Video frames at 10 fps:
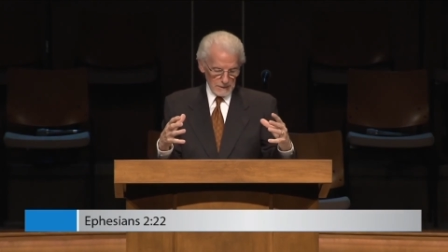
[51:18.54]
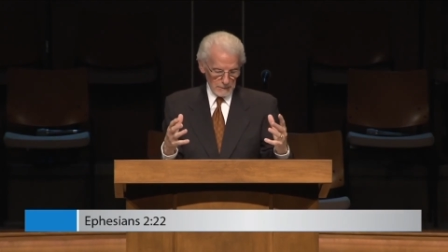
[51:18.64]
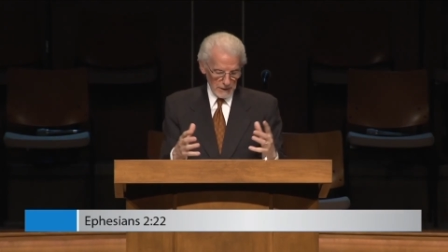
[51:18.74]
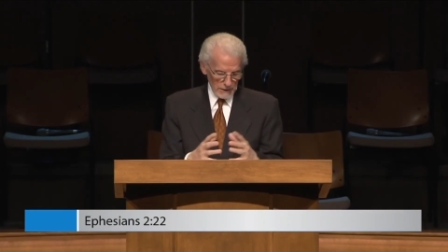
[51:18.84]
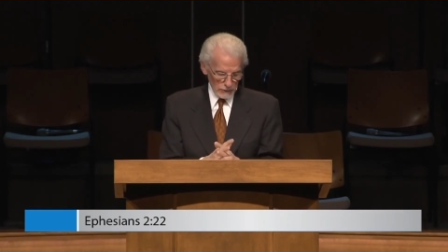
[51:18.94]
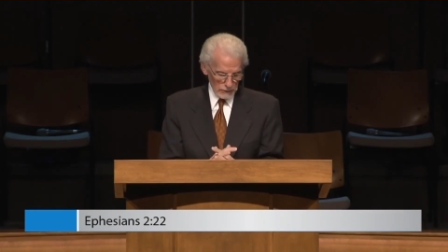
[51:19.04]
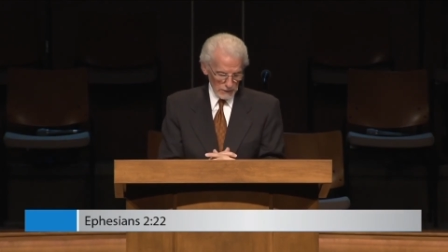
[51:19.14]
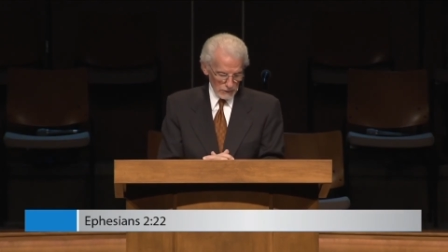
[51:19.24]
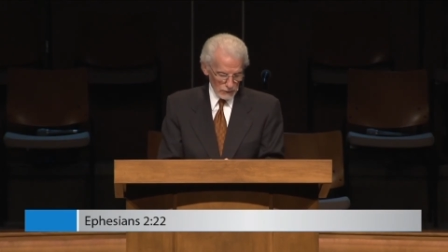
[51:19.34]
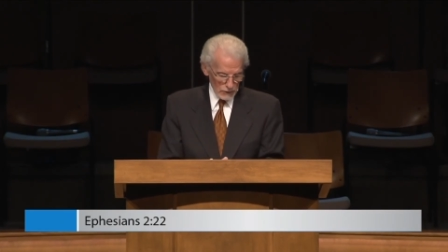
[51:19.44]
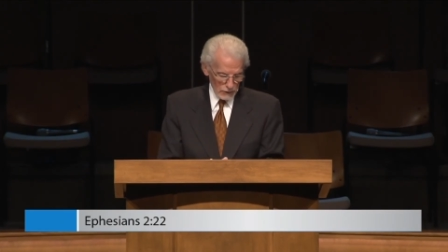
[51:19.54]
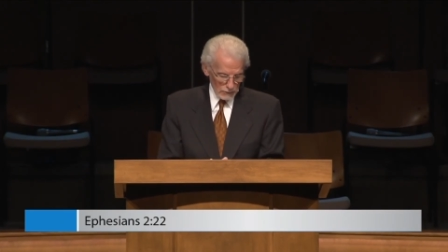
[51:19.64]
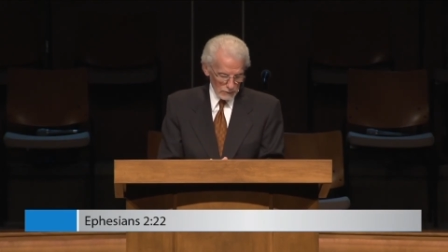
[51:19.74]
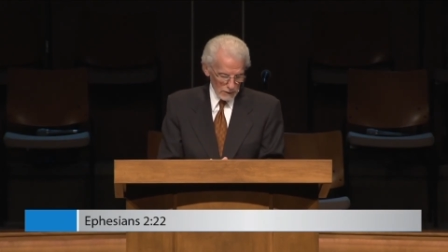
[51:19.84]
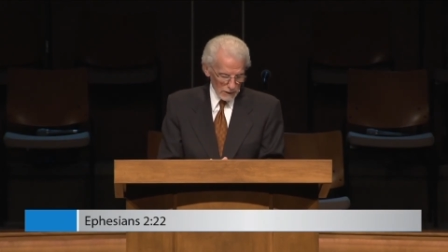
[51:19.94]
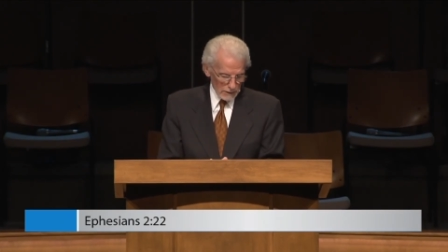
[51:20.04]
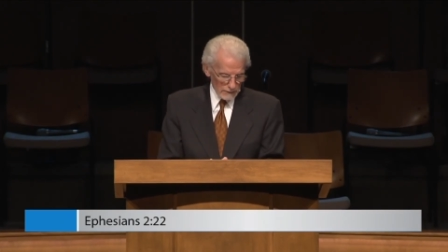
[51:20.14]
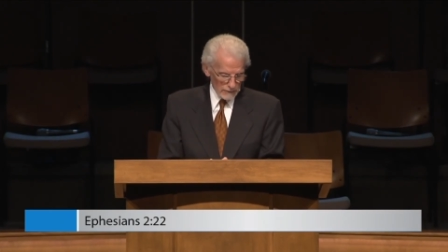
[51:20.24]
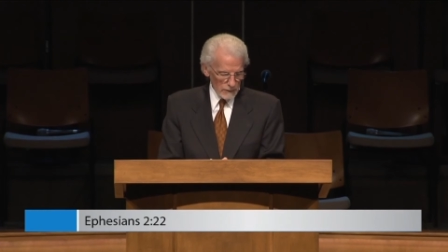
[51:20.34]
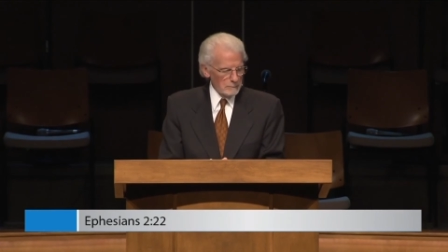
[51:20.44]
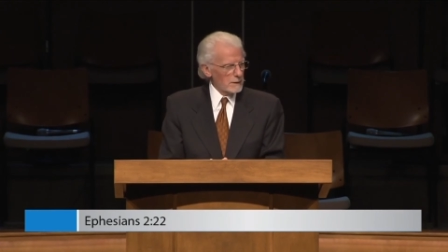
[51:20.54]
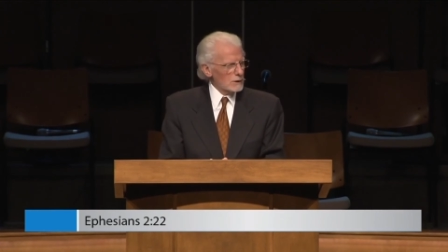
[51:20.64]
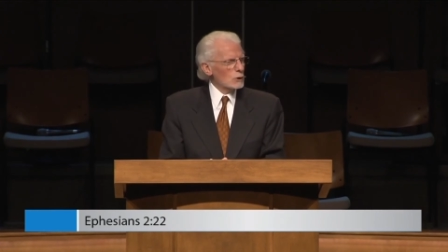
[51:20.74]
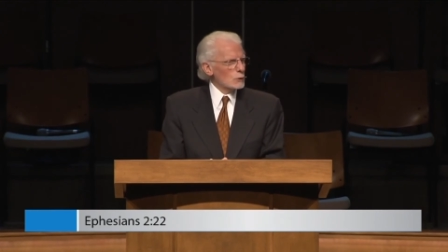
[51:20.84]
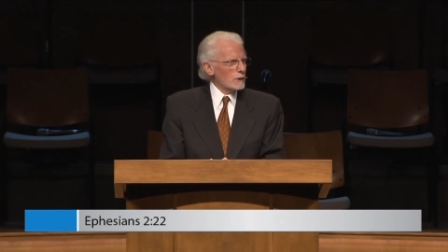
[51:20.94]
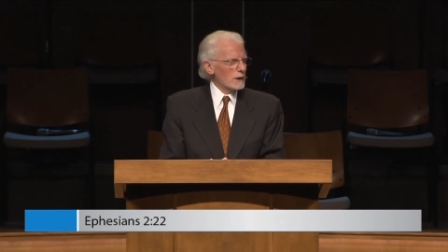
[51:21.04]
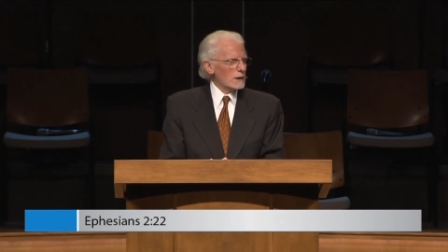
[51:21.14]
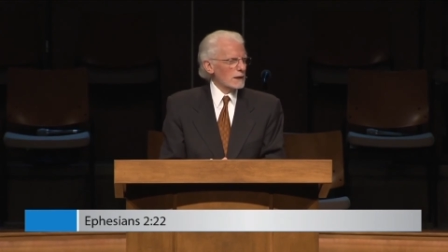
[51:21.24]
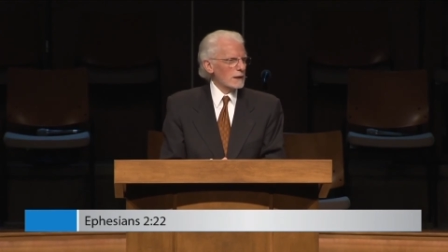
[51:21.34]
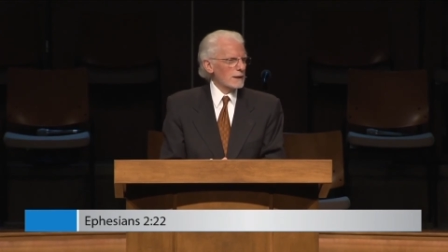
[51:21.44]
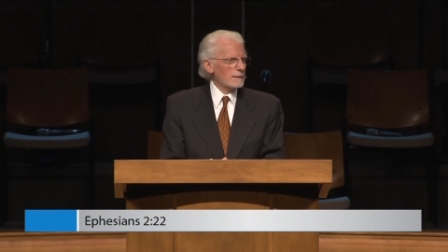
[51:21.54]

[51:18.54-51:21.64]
the measuring stone of the building.